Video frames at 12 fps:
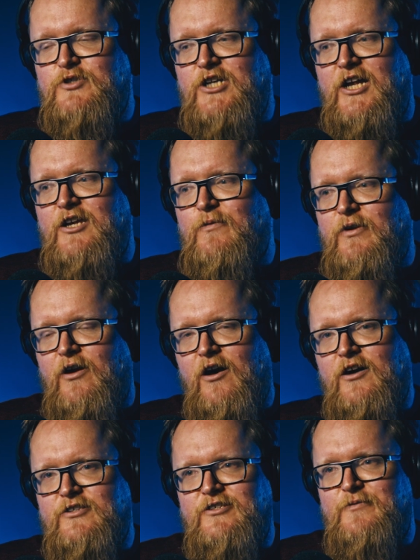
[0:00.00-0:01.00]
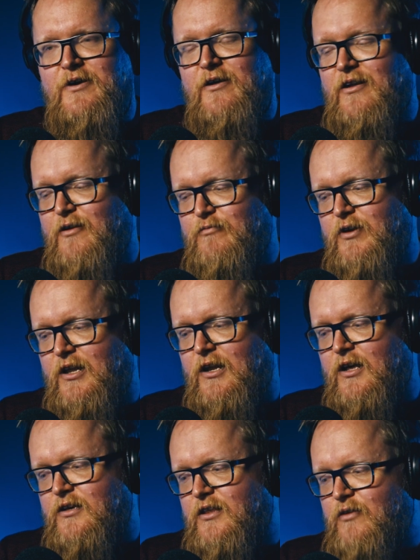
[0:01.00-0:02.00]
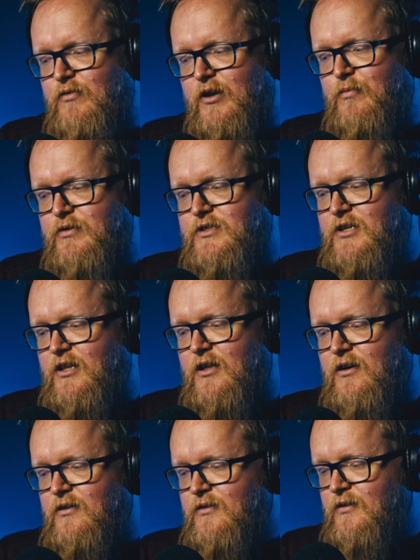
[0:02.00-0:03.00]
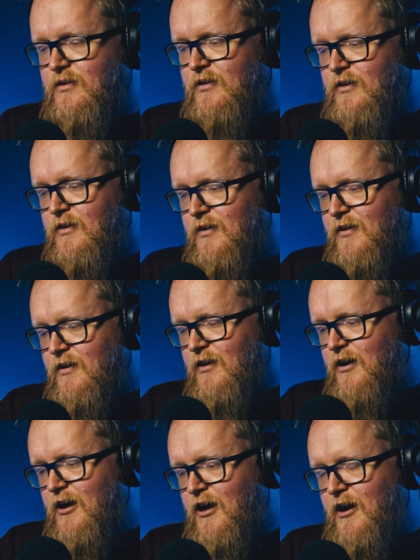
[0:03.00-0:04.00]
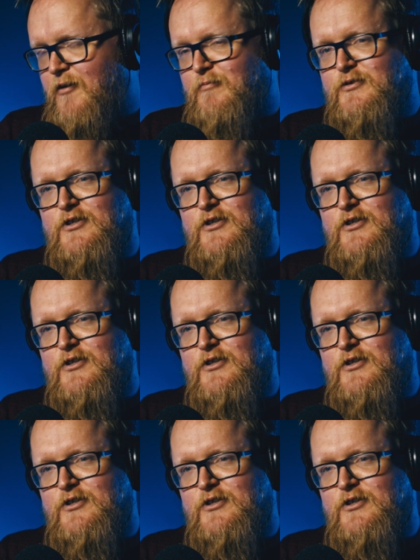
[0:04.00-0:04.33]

got some genuine heart to it, and I really like that. I really appreciate that. Thank